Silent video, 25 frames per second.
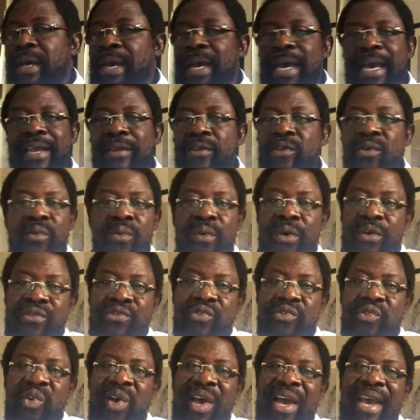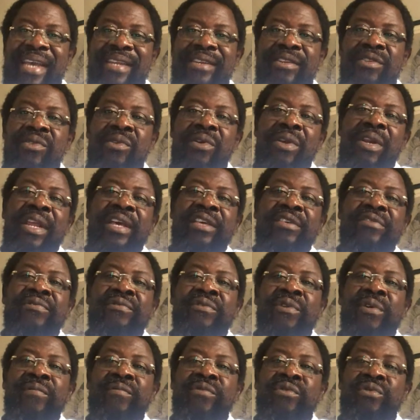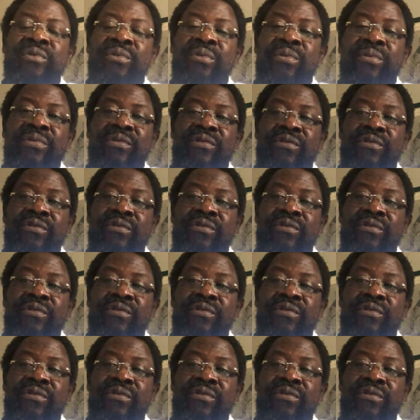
I don't want to hide knowledge from you,